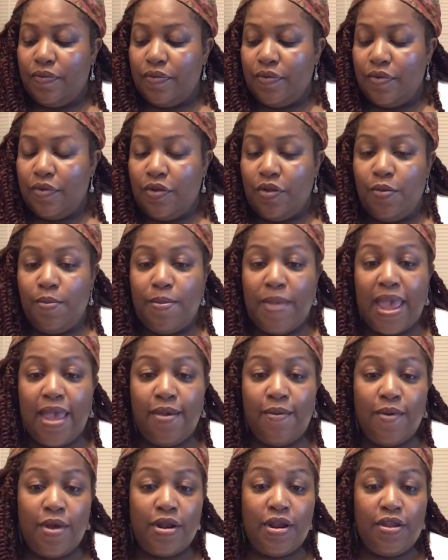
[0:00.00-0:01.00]
you may
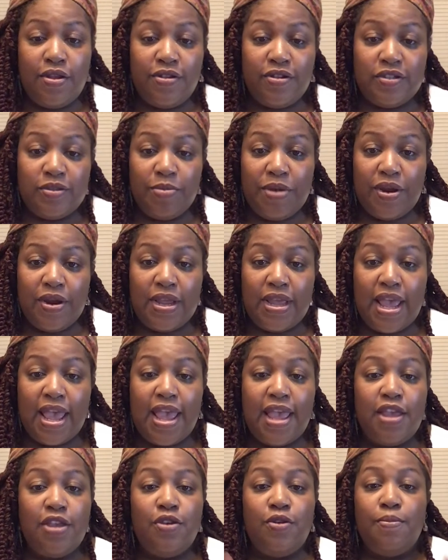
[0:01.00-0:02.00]
want to use Mary Kay,
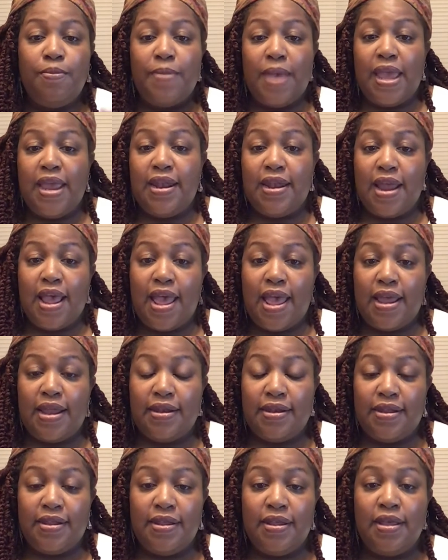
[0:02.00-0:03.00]
you may not.
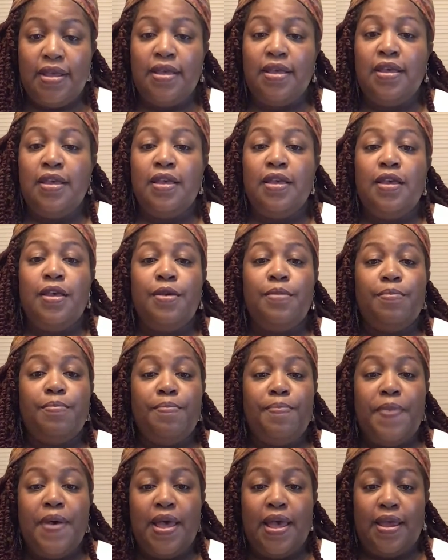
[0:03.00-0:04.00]

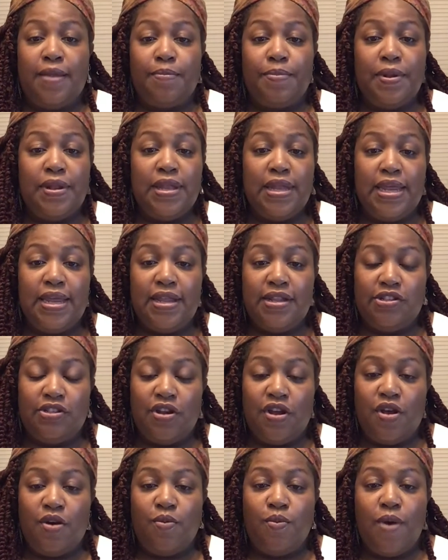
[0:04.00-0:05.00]
But please,
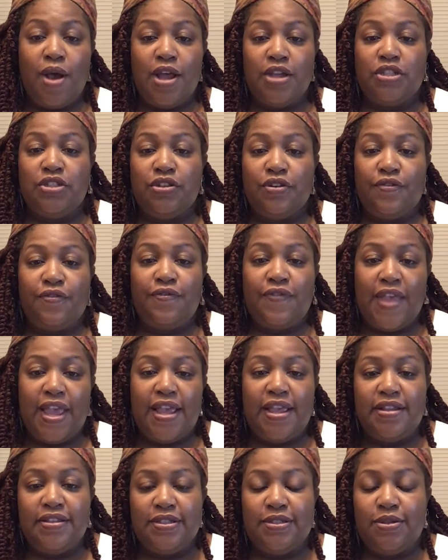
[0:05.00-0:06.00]
y'all, wash your
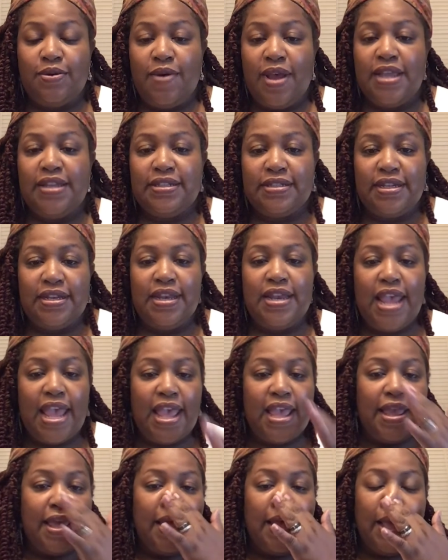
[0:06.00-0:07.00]
face twice a
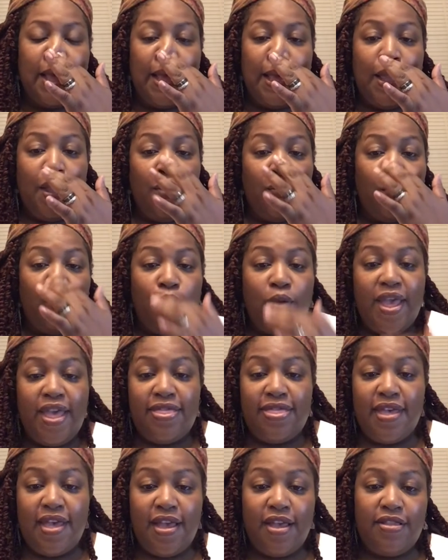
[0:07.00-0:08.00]
day
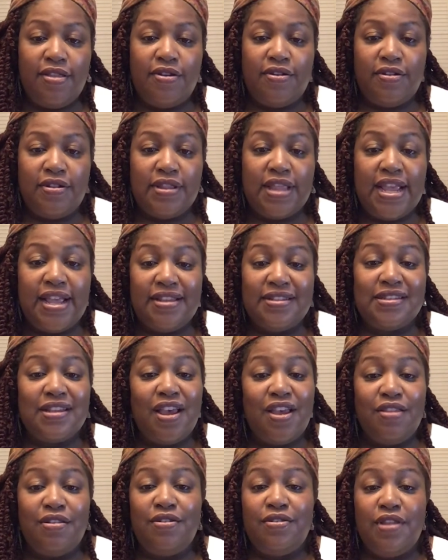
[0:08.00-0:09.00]
with other things
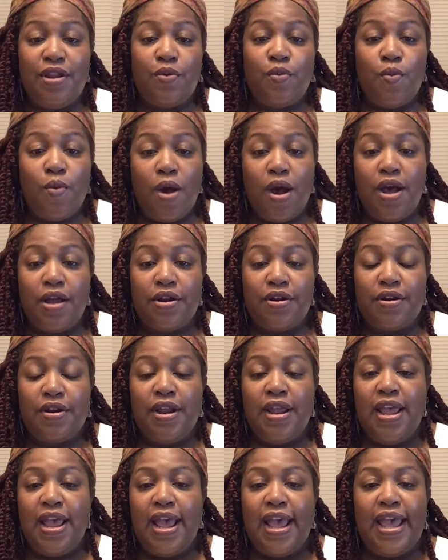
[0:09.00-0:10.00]
other than water.
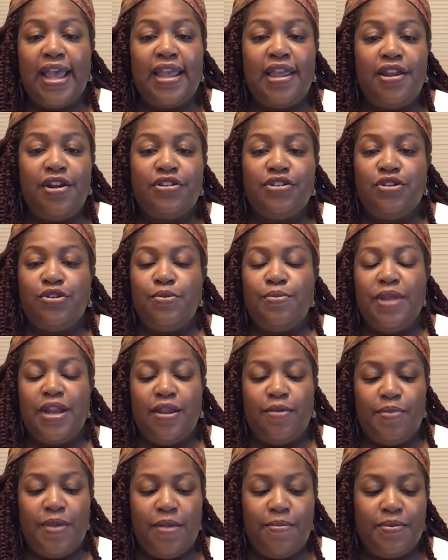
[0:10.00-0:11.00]
I hear too many
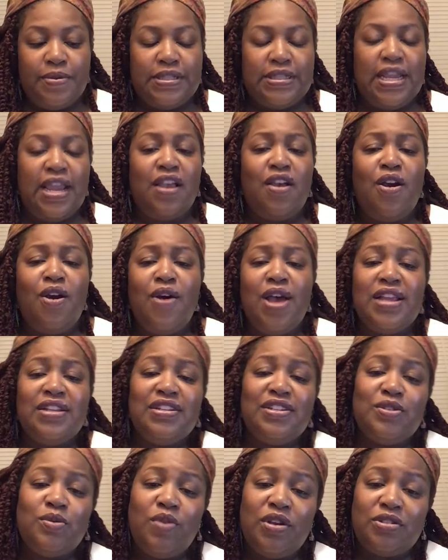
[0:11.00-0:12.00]
people saying, oh, I
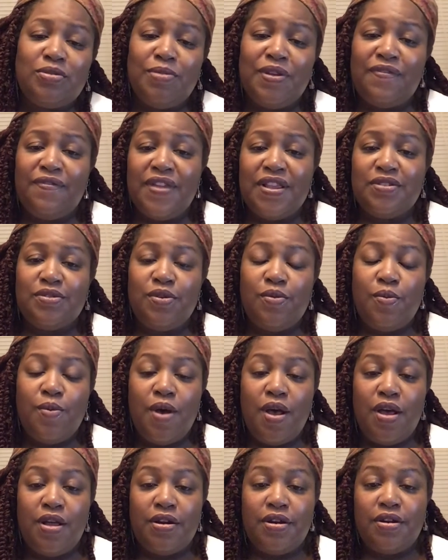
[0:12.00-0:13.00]
just wash my face with
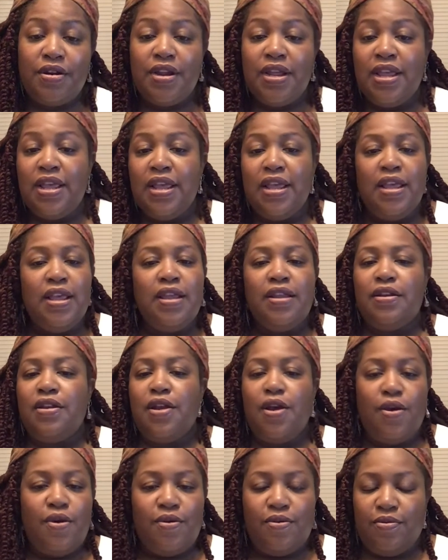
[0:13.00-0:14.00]
water.
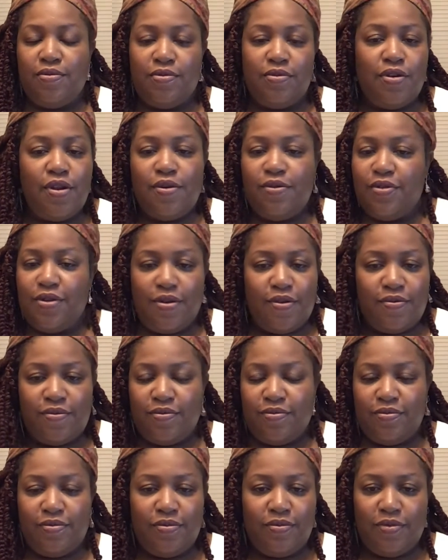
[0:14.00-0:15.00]
No, no, no,
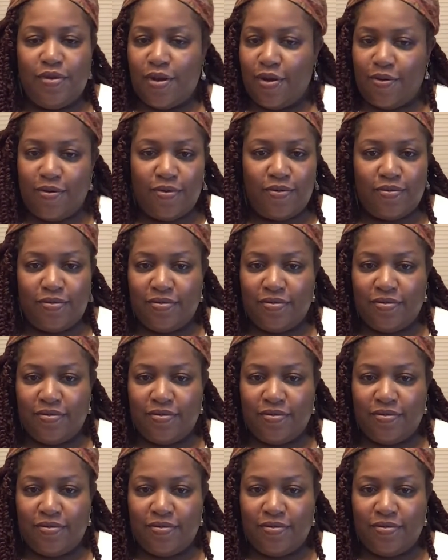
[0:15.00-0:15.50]
no.